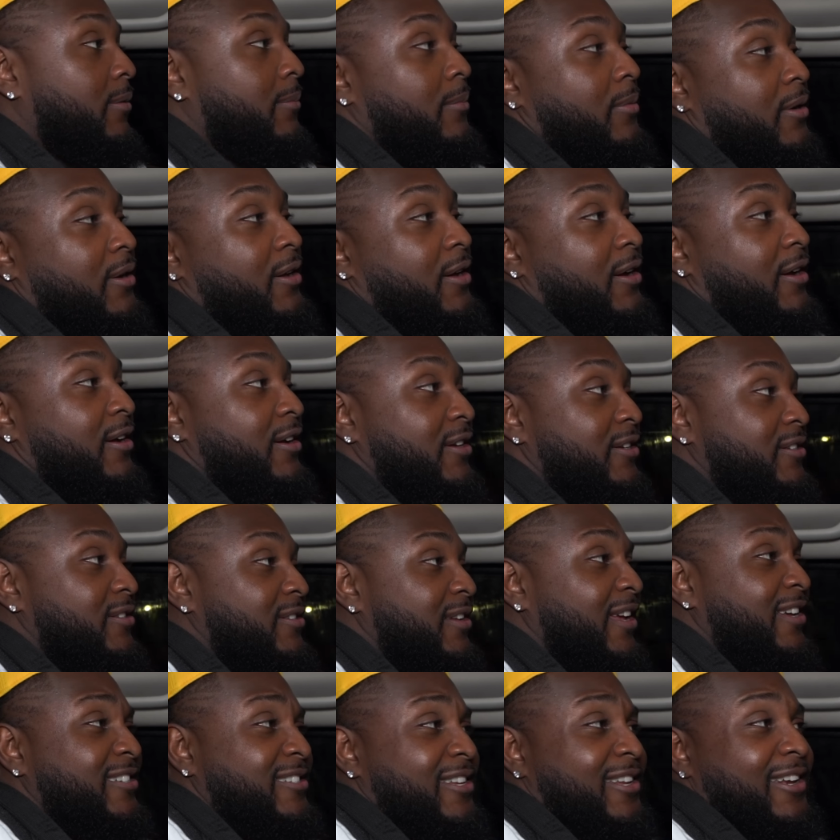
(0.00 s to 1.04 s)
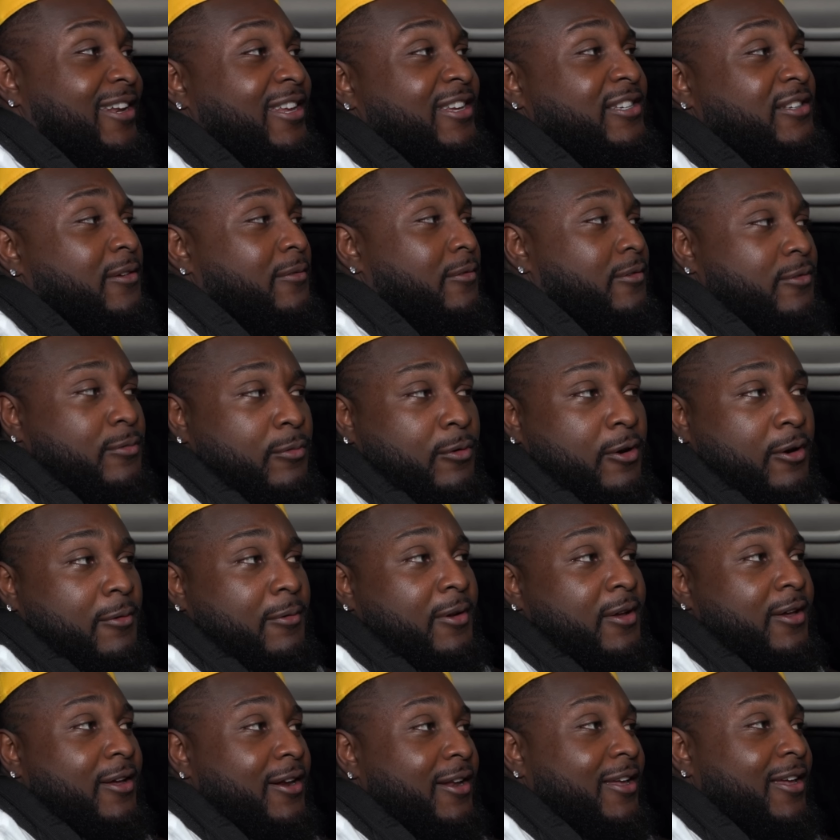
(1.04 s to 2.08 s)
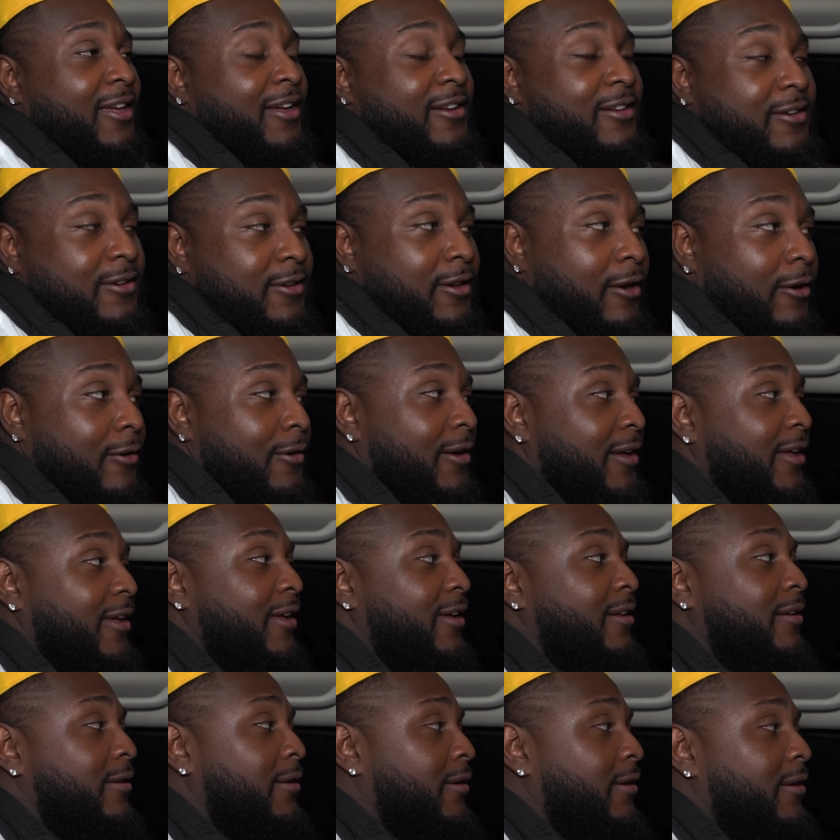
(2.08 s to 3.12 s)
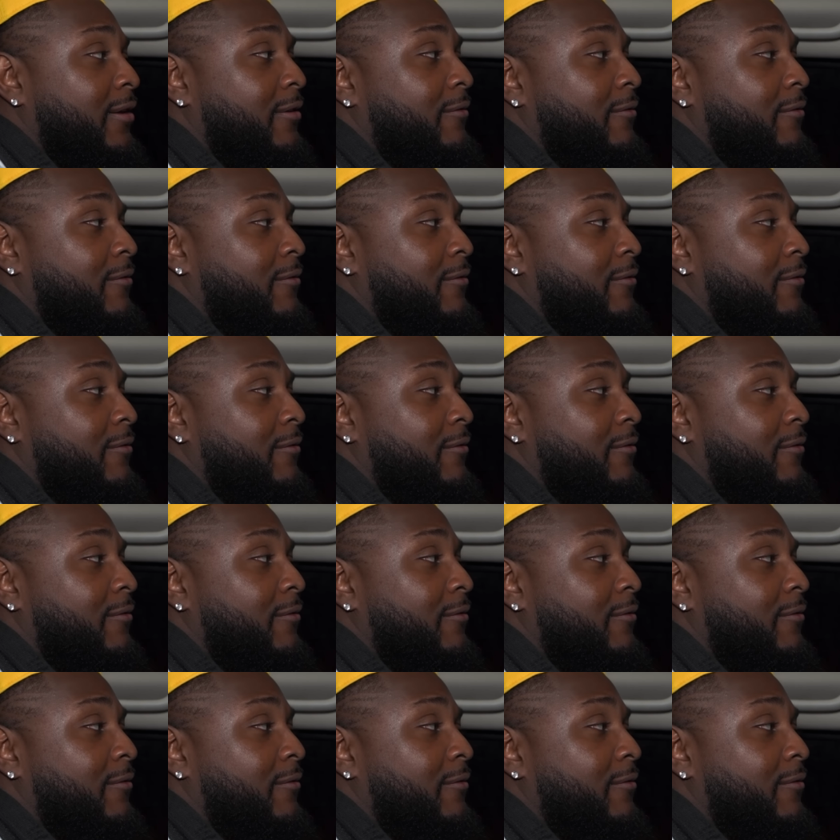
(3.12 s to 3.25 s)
because that's the least of his worry. We could have kicked the door in.